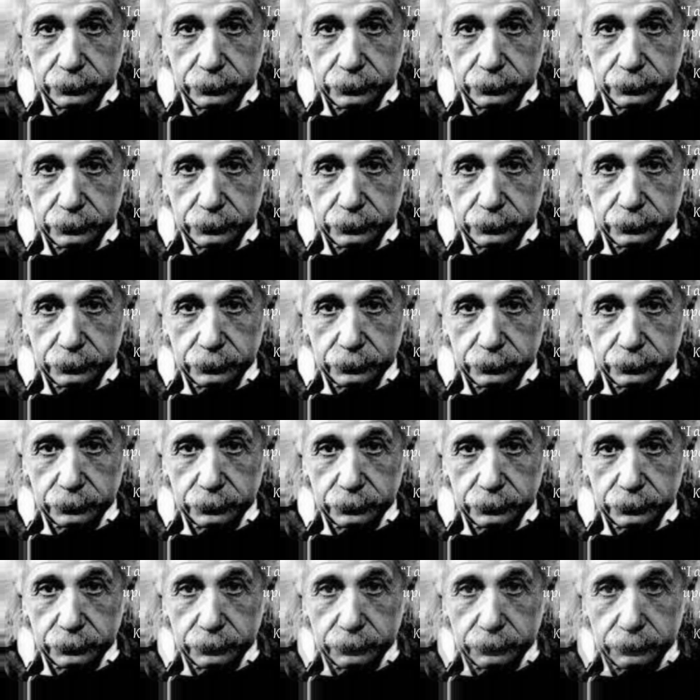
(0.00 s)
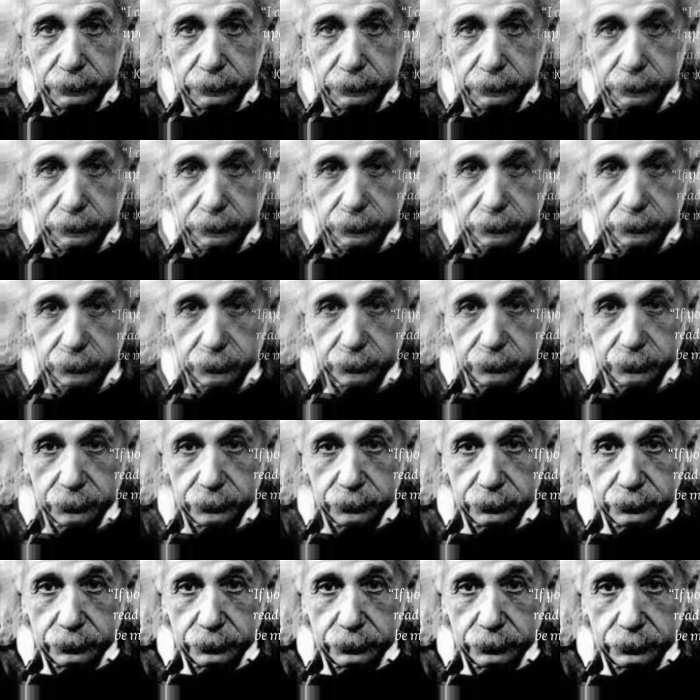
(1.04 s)

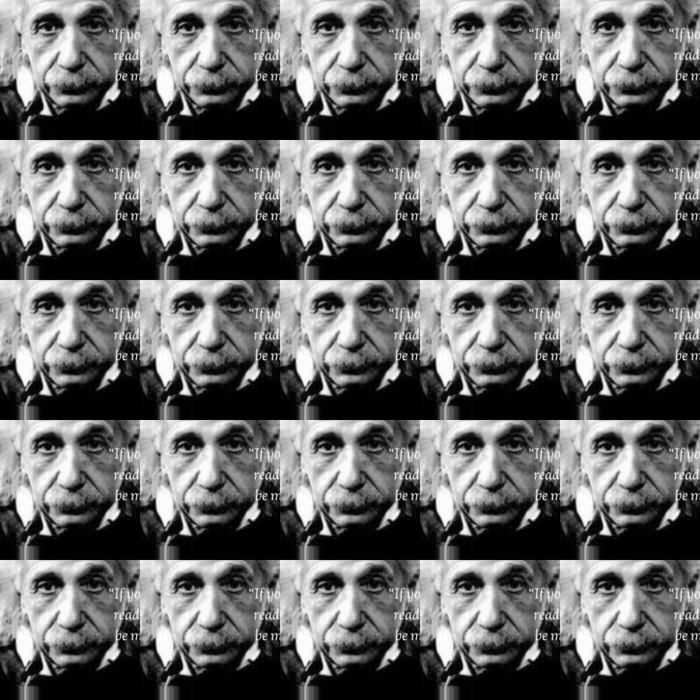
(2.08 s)
No one is speaking in this clip.